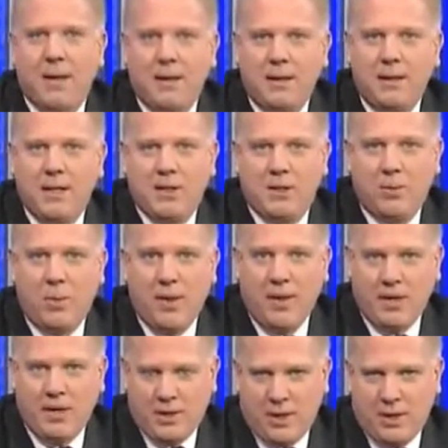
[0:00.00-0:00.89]
at least
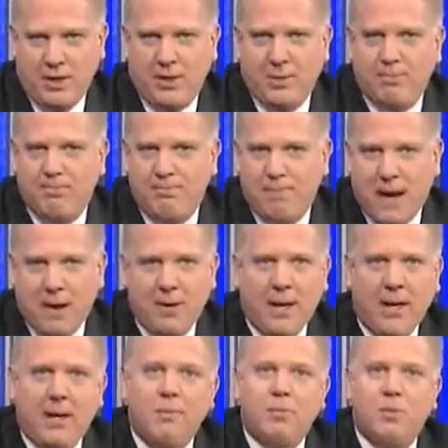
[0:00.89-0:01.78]
when they started to
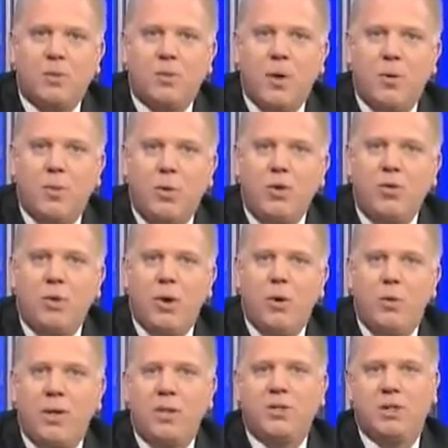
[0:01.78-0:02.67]
bury it, was when
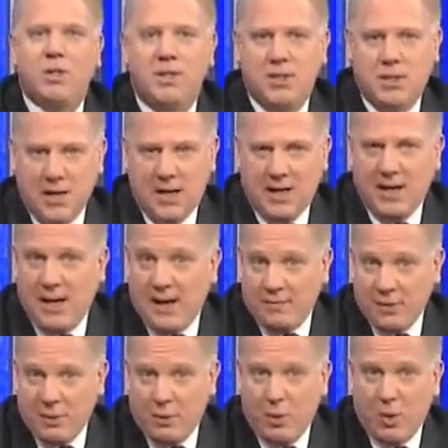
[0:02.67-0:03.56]
Woodrow Wilson decided
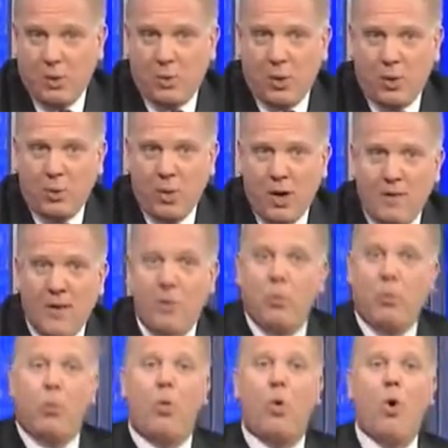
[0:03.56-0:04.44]
after World War I
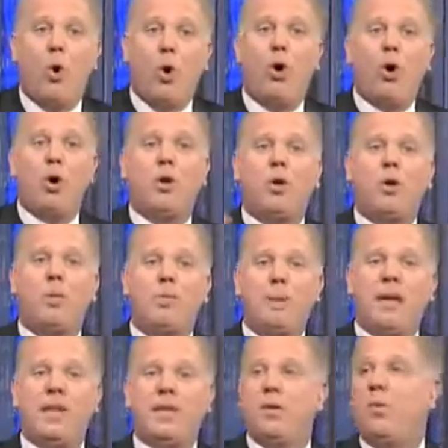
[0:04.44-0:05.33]
that
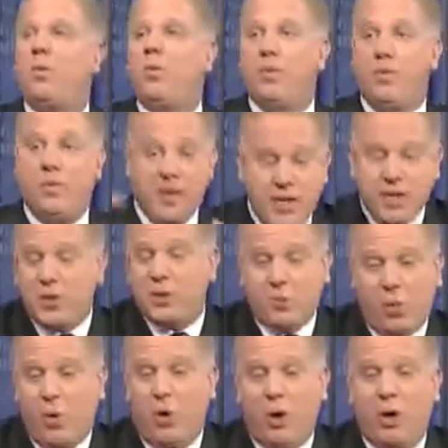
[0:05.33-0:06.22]

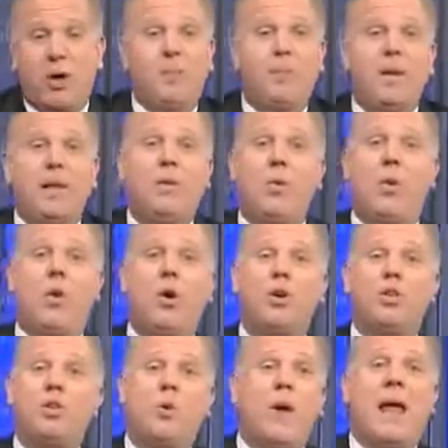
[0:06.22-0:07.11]
this war could be the
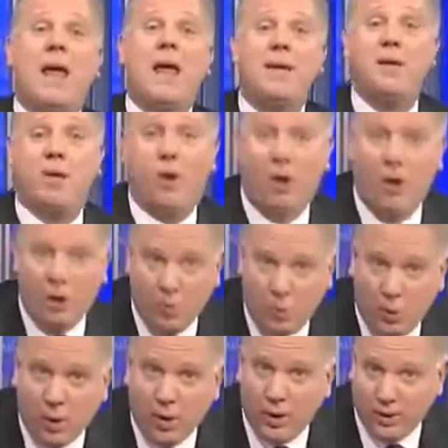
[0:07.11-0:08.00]
war to end
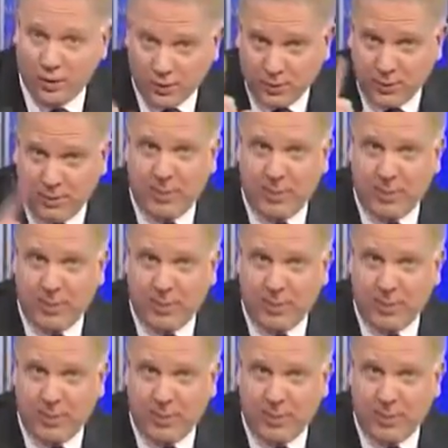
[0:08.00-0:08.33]
all wars.